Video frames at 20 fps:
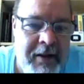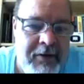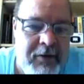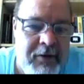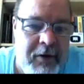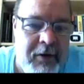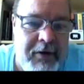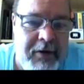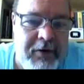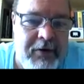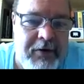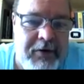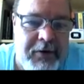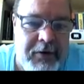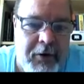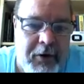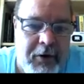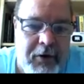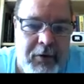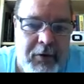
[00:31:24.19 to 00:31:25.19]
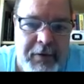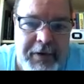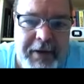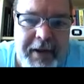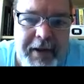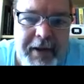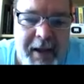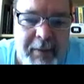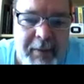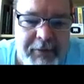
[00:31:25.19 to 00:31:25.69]
So here's the Kirkwood
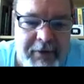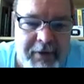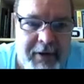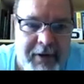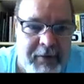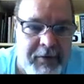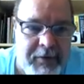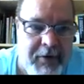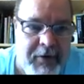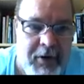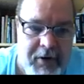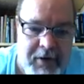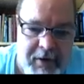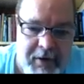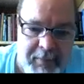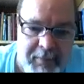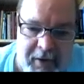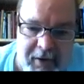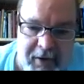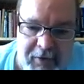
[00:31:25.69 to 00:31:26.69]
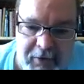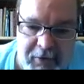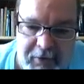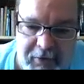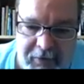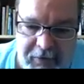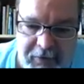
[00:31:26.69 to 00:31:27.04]
gaps that I was talking about, and you can